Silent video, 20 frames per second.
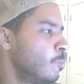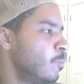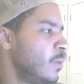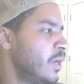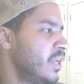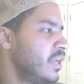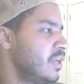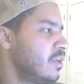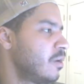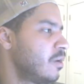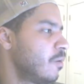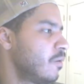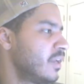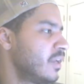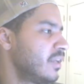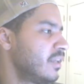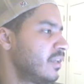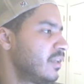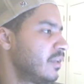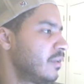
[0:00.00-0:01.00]
We
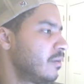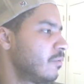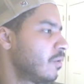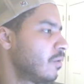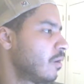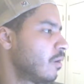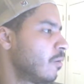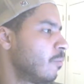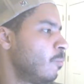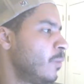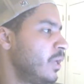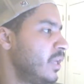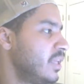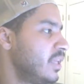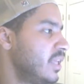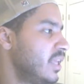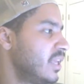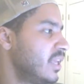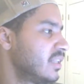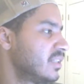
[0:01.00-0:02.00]
gonna, or we
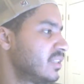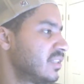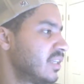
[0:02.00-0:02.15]
get